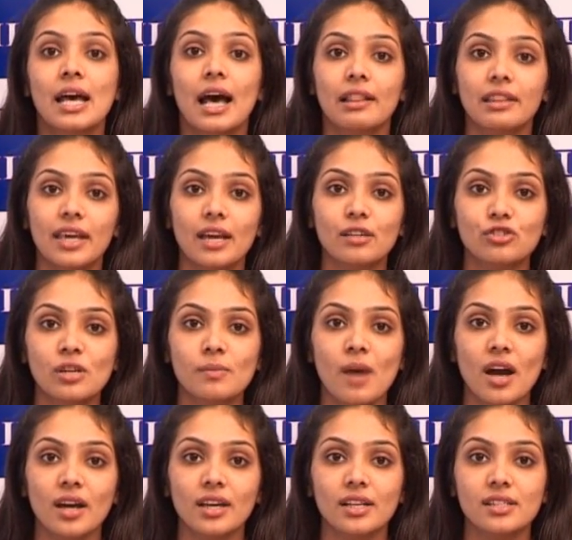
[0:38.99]
and the Asian
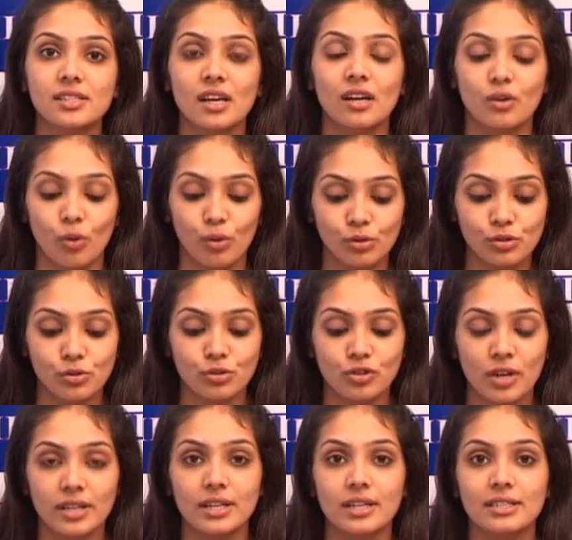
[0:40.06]
markets are also
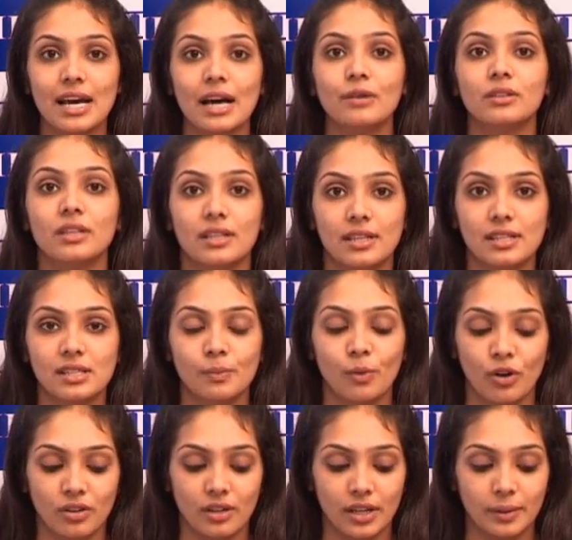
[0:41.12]
trading down this
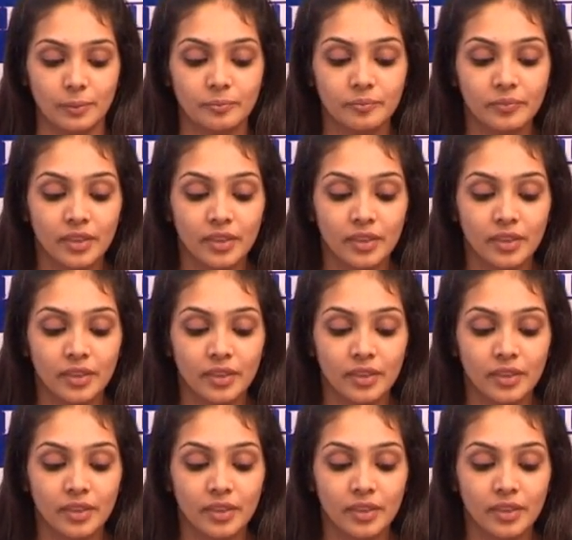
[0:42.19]
morning.